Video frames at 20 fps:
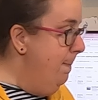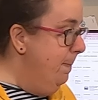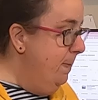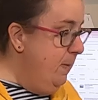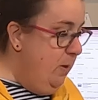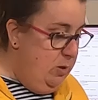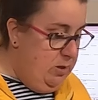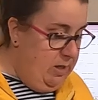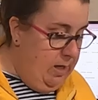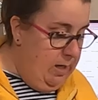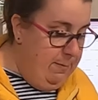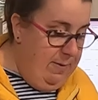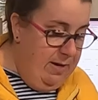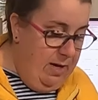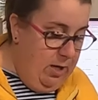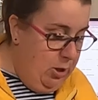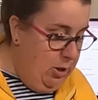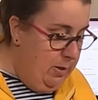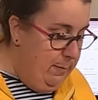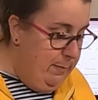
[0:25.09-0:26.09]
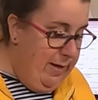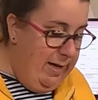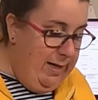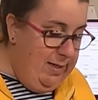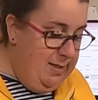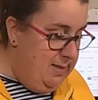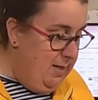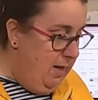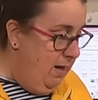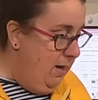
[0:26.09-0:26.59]
There's going to be a good
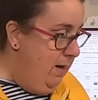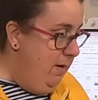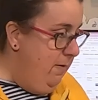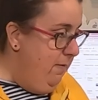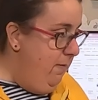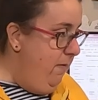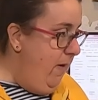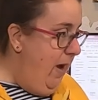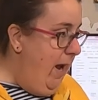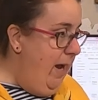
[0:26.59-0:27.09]
mix of